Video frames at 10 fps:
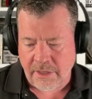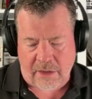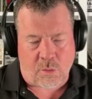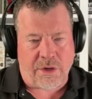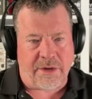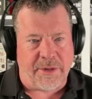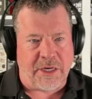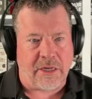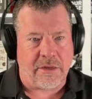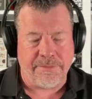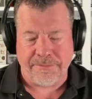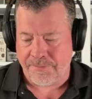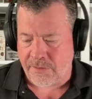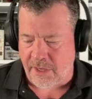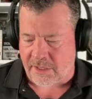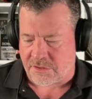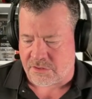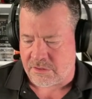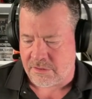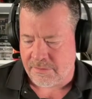Equanimity,
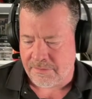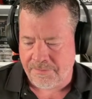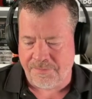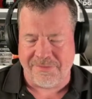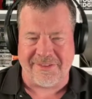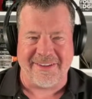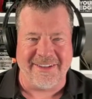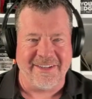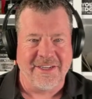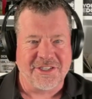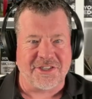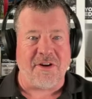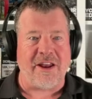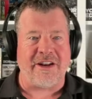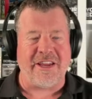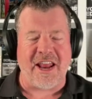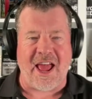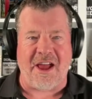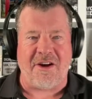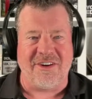yes. Serenity
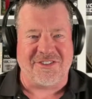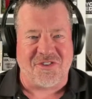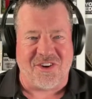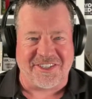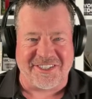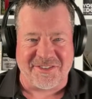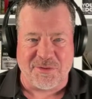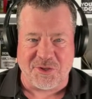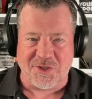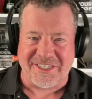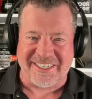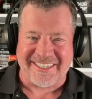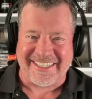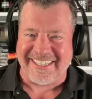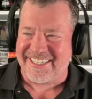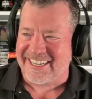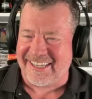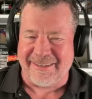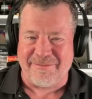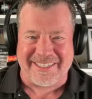now. I was watching some George Costanza
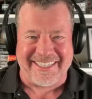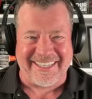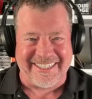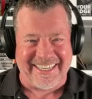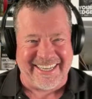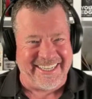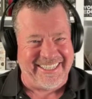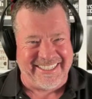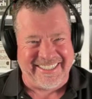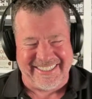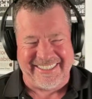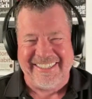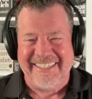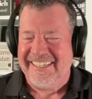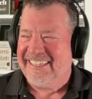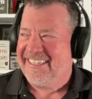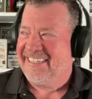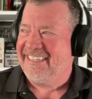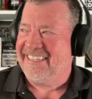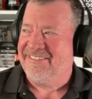clips the other day.
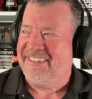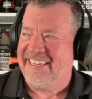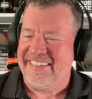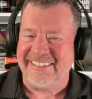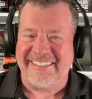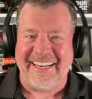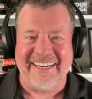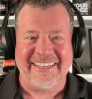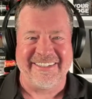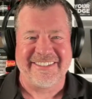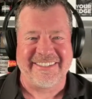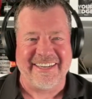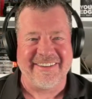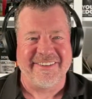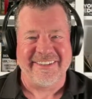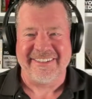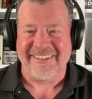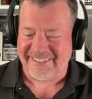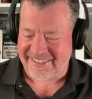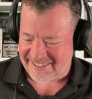Oh, man, his dad on Seinfeld. That
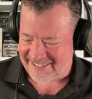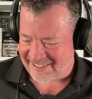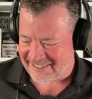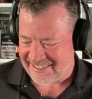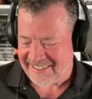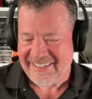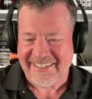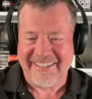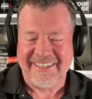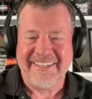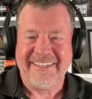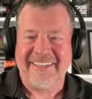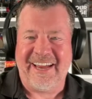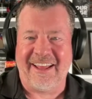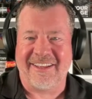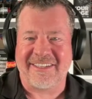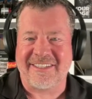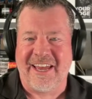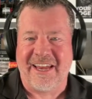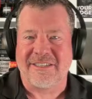was good shit. Alex,
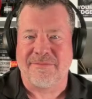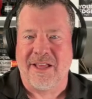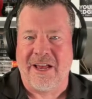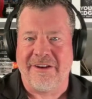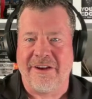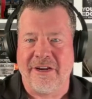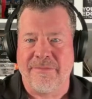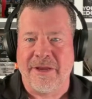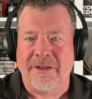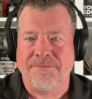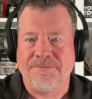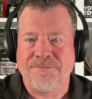thanks. I'm glad you're here, man.